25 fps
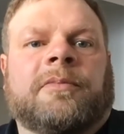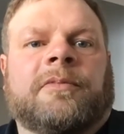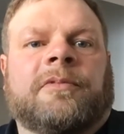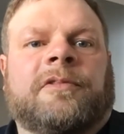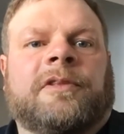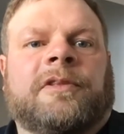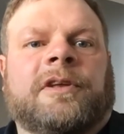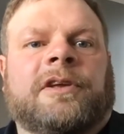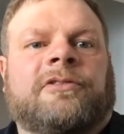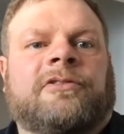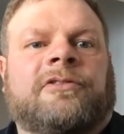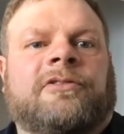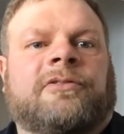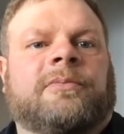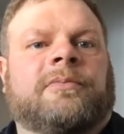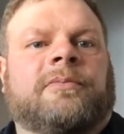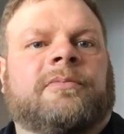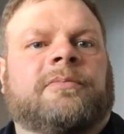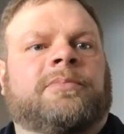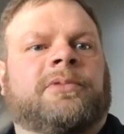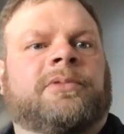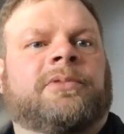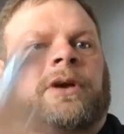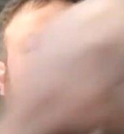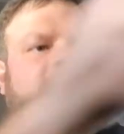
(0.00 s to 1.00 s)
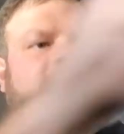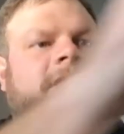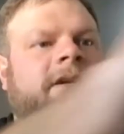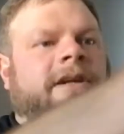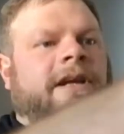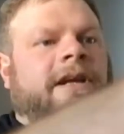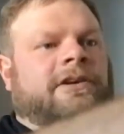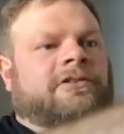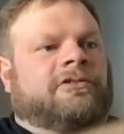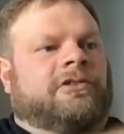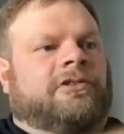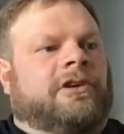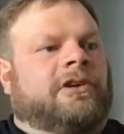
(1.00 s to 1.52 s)
This product
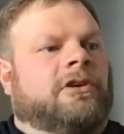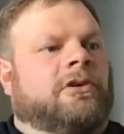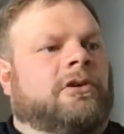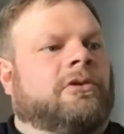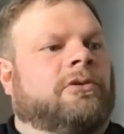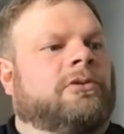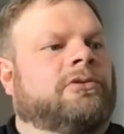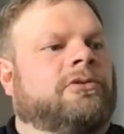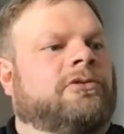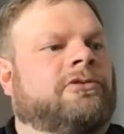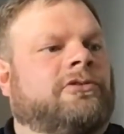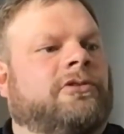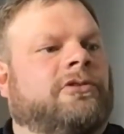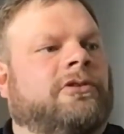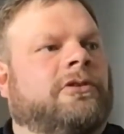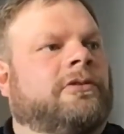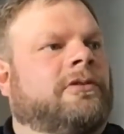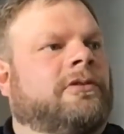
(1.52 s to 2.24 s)
actually goes